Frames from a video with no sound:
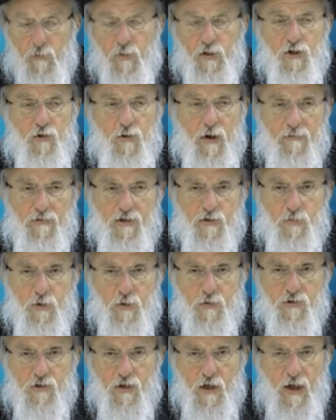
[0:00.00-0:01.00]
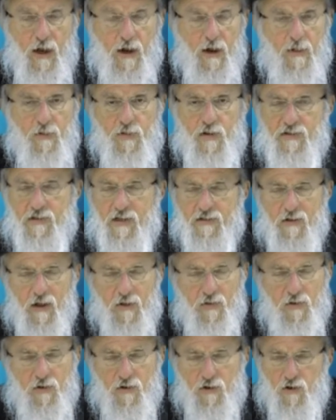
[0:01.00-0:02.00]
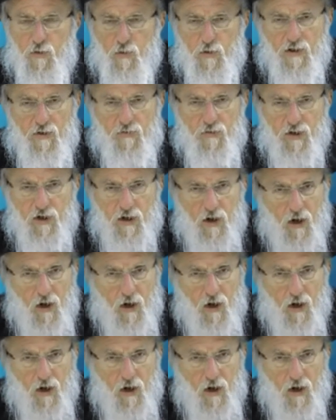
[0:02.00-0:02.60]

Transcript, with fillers: We do have disputes. This has nothing to do with different